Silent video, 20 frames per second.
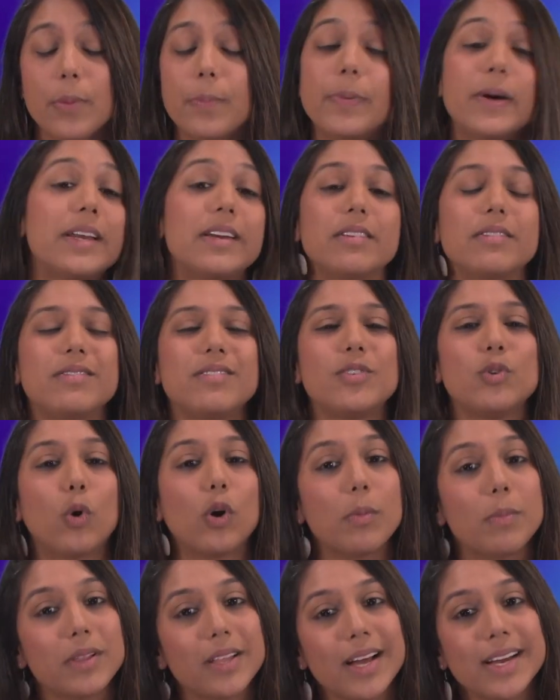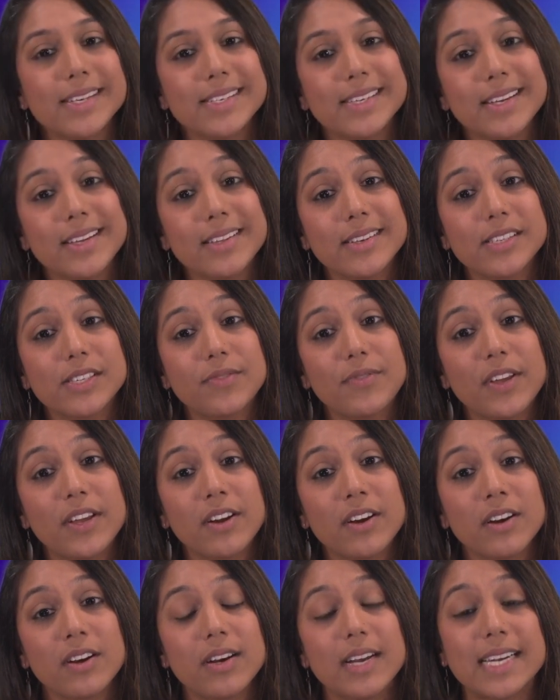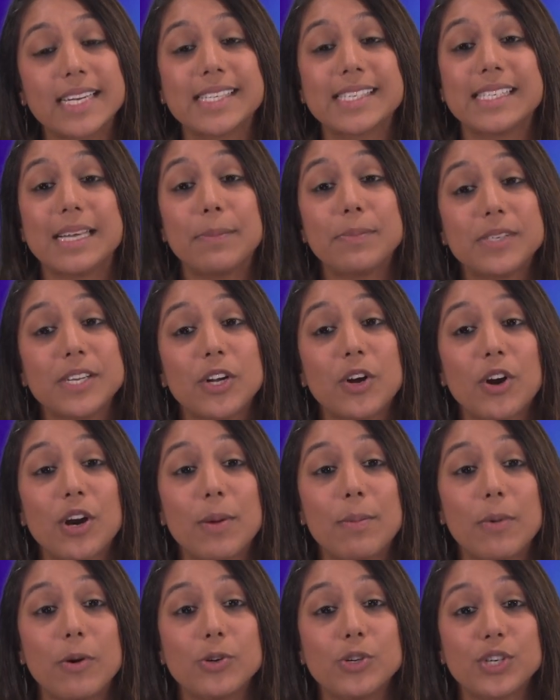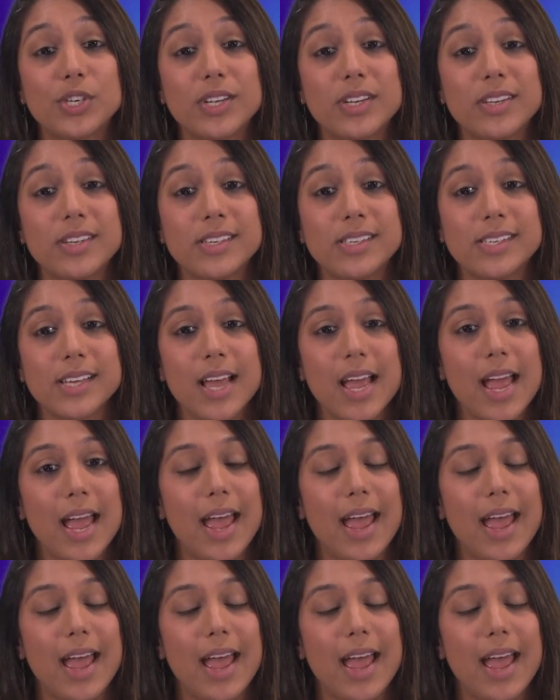But normalizing this fear, accepting our emotions,